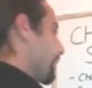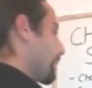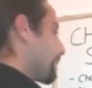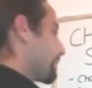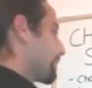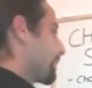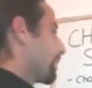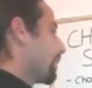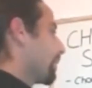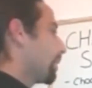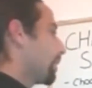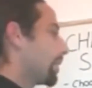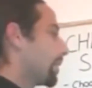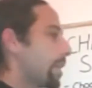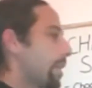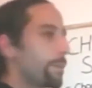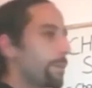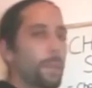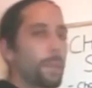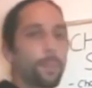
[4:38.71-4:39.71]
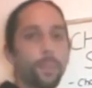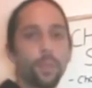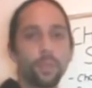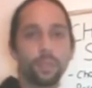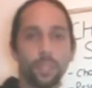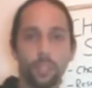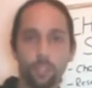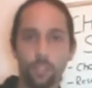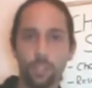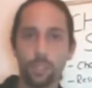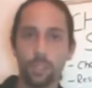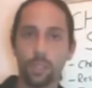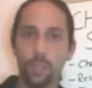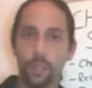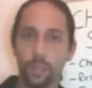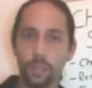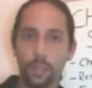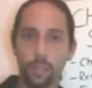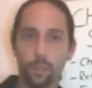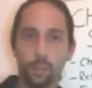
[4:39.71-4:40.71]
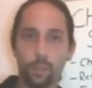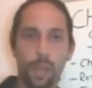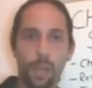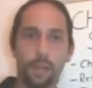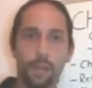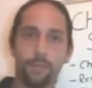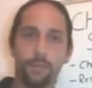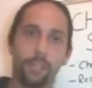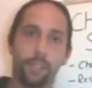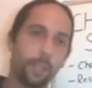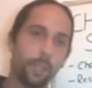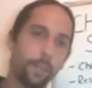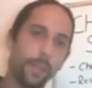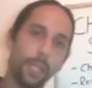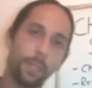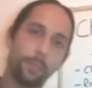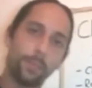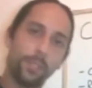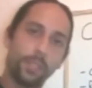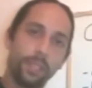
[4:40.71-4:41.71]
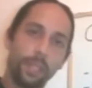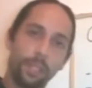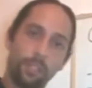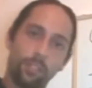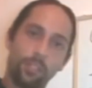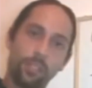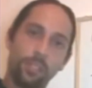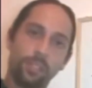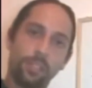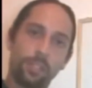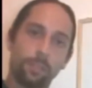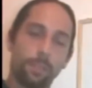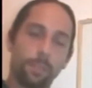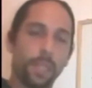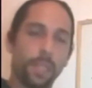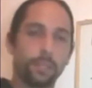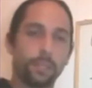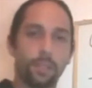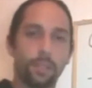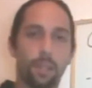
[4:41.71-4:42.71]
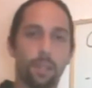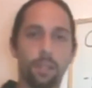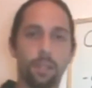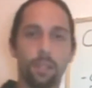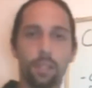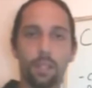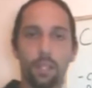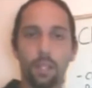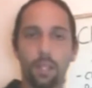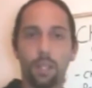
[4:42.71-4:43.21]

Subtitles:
because a lot of people, they just look at the graph and they make predictions based on